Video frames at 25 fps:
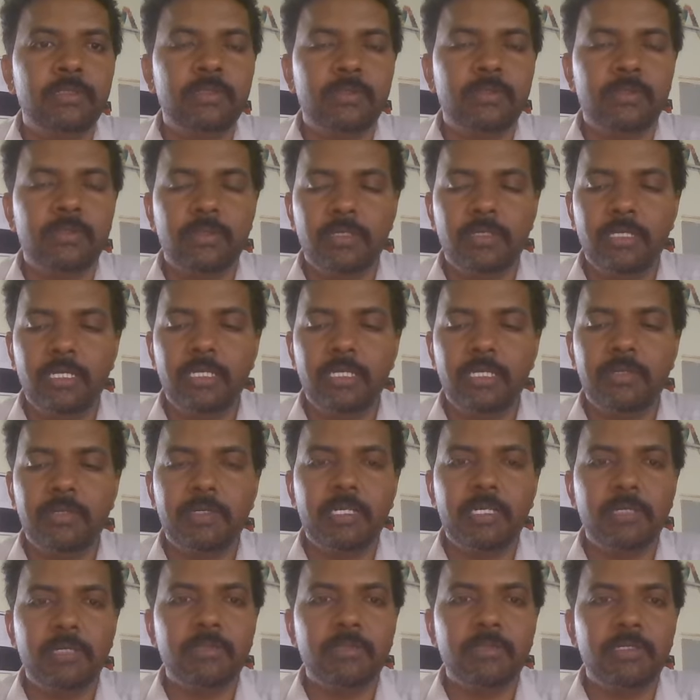So here you
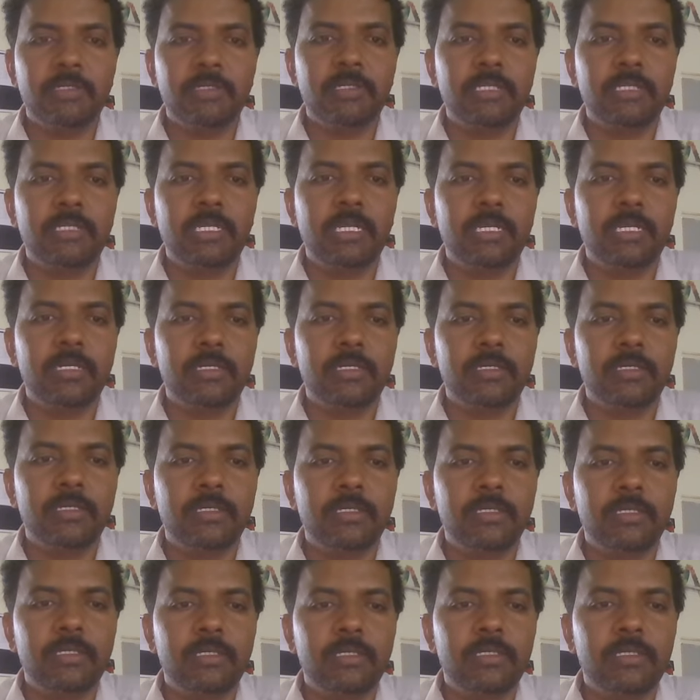can observe there are
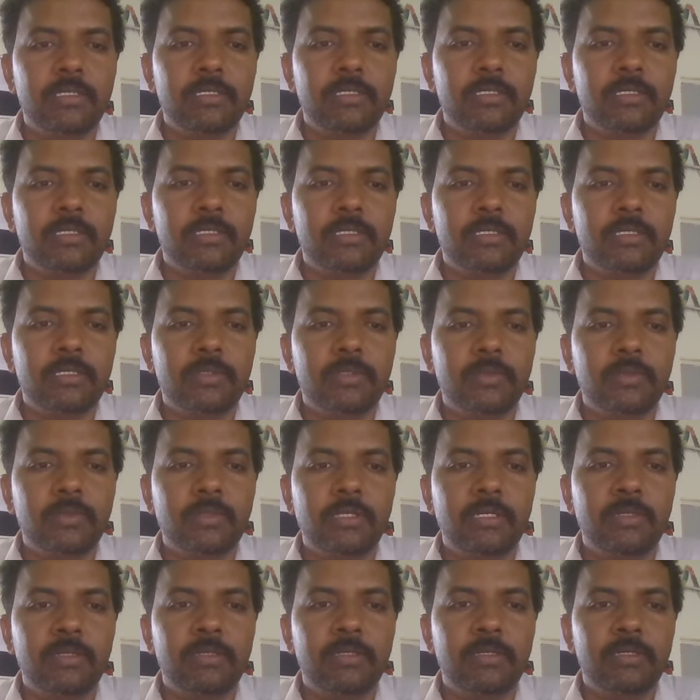
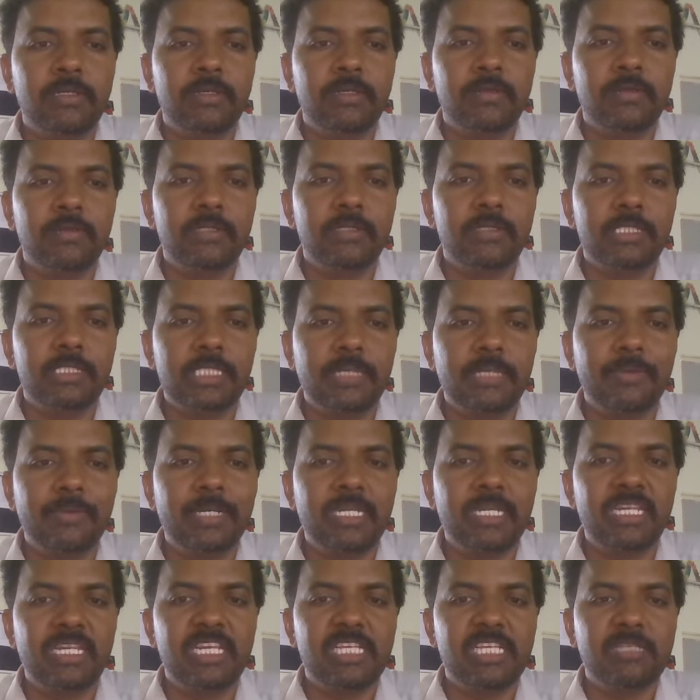total
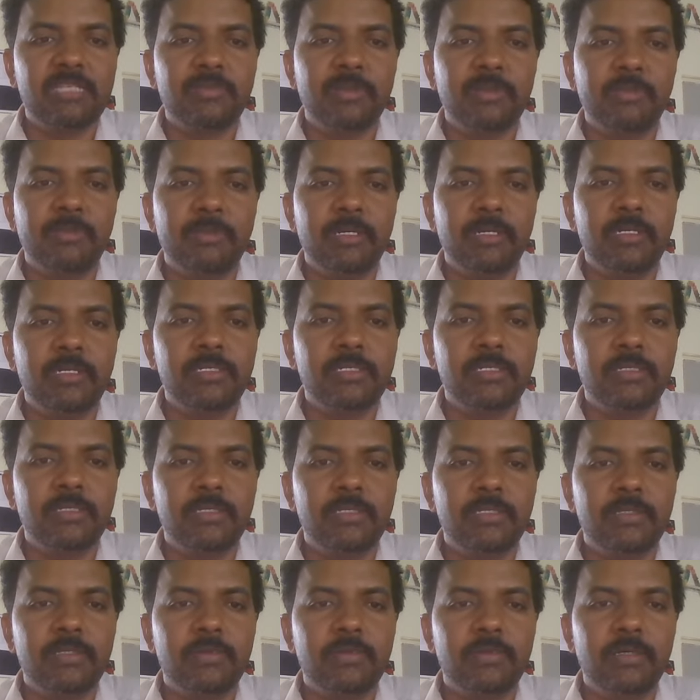17
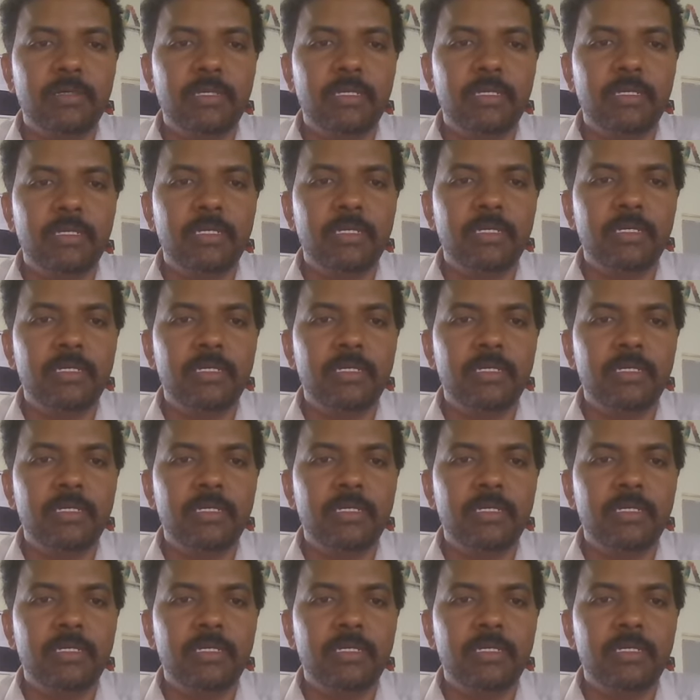experiments. Okay.